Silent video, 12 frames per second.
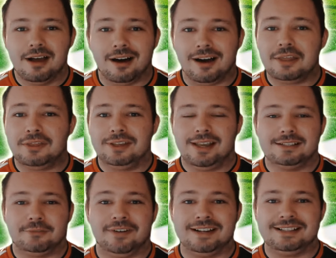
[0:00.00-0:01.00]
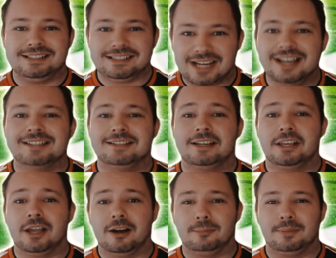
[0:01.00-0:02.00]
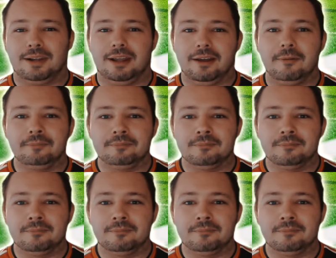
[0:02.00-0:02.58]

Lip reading: I think he's a fantastic young player,